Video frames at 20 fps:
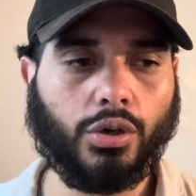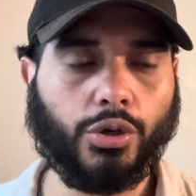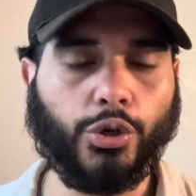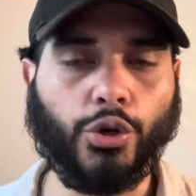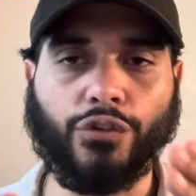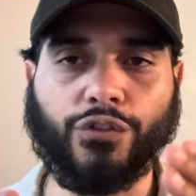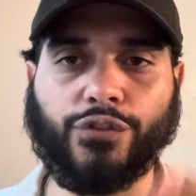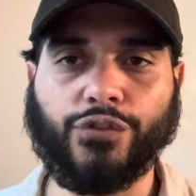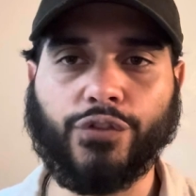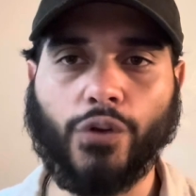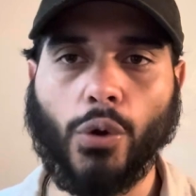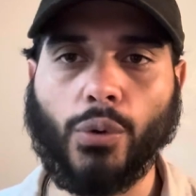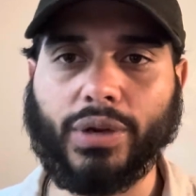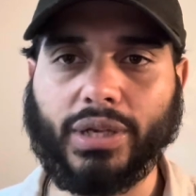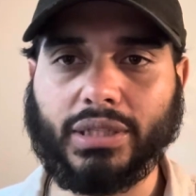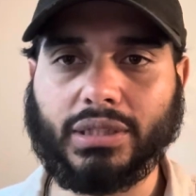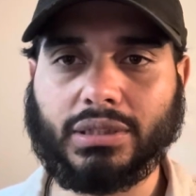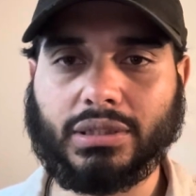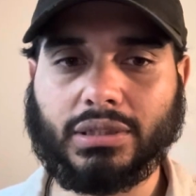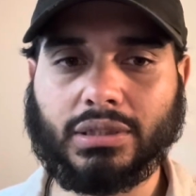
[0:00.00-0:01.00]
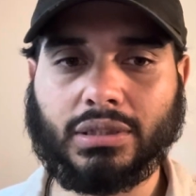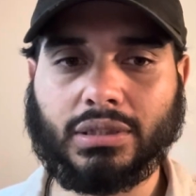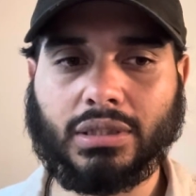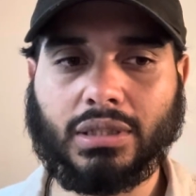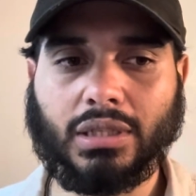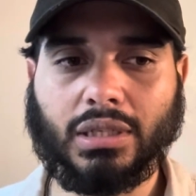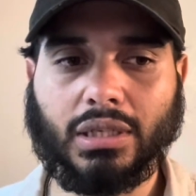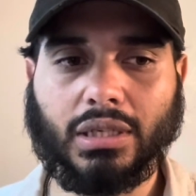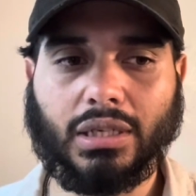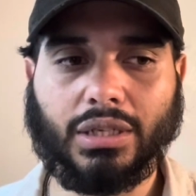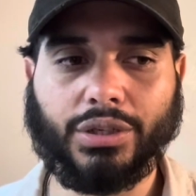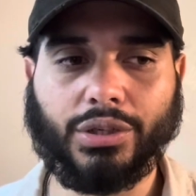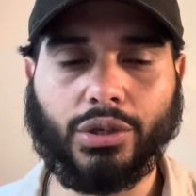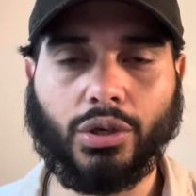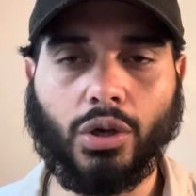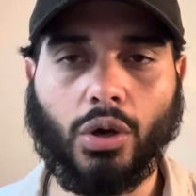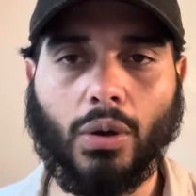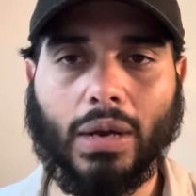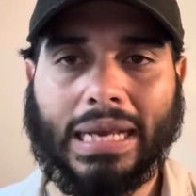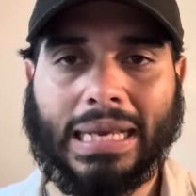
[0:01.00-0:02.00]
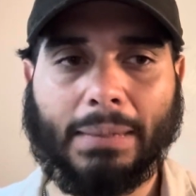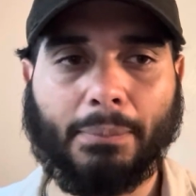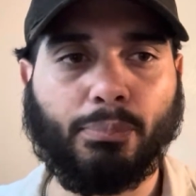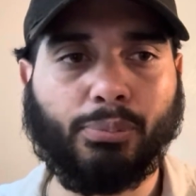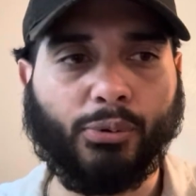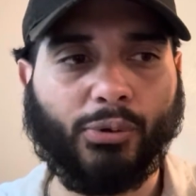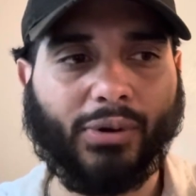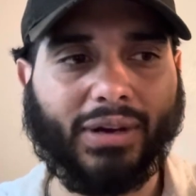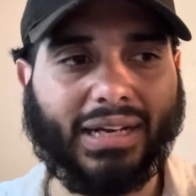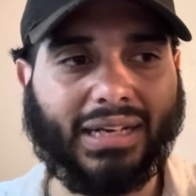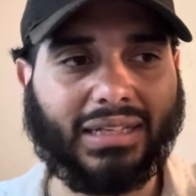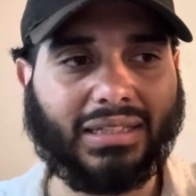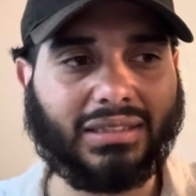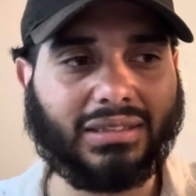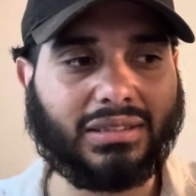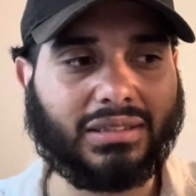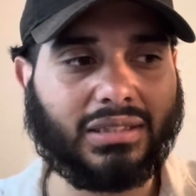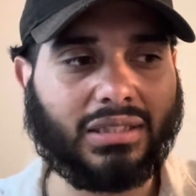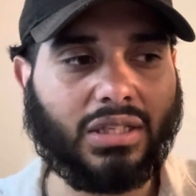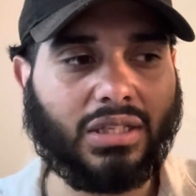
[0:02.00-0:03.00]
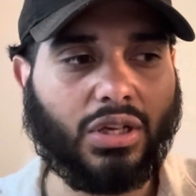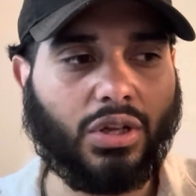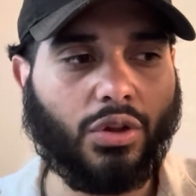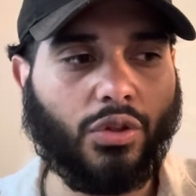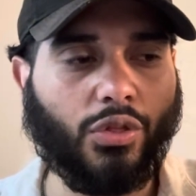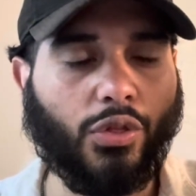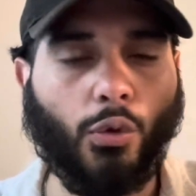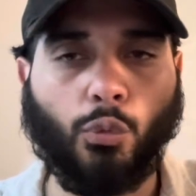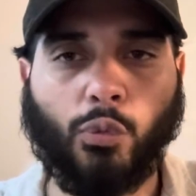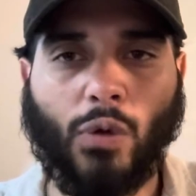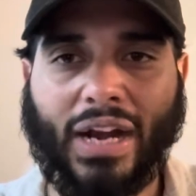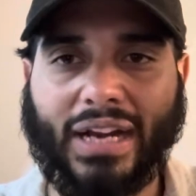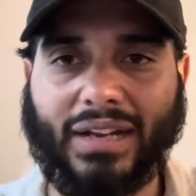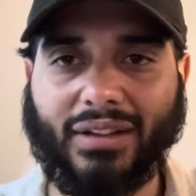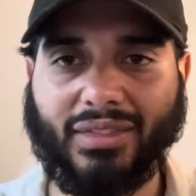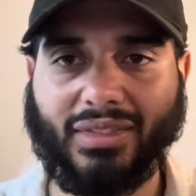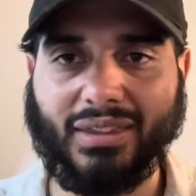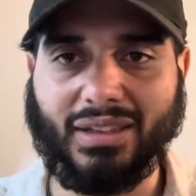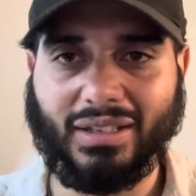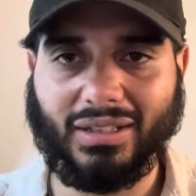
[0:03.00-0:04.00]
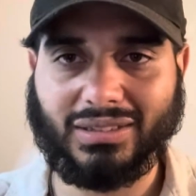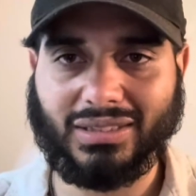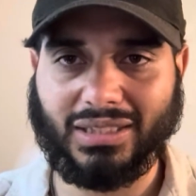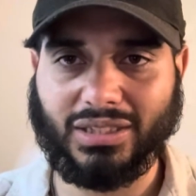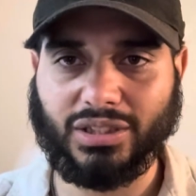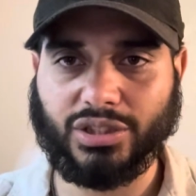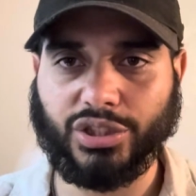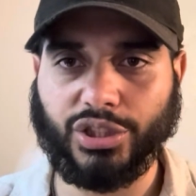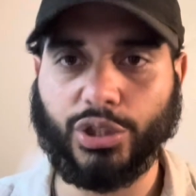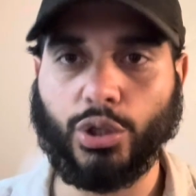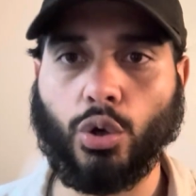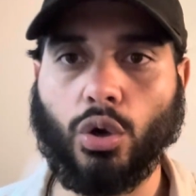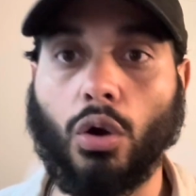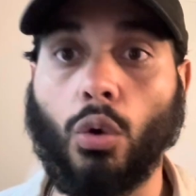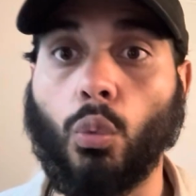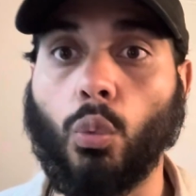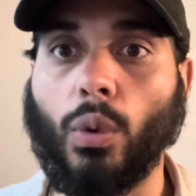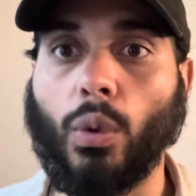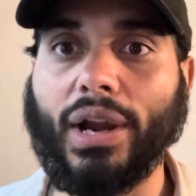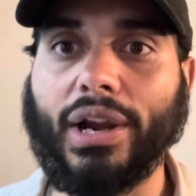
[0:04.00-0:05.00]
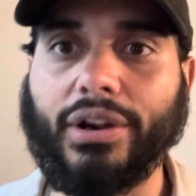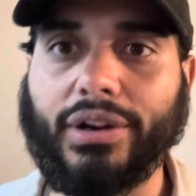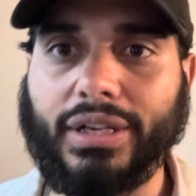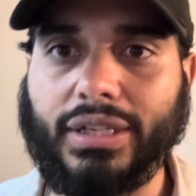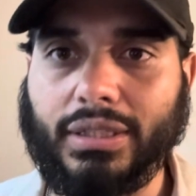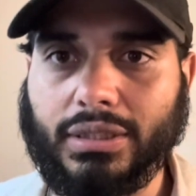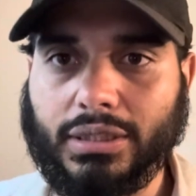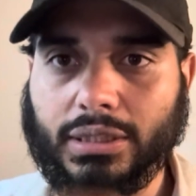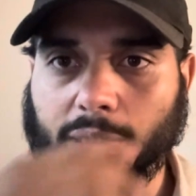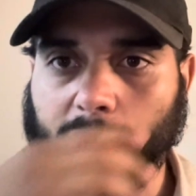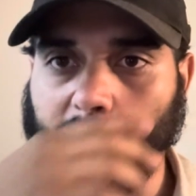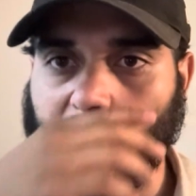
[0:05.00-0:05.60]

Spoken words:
focus, and it brings the right things into your awareness.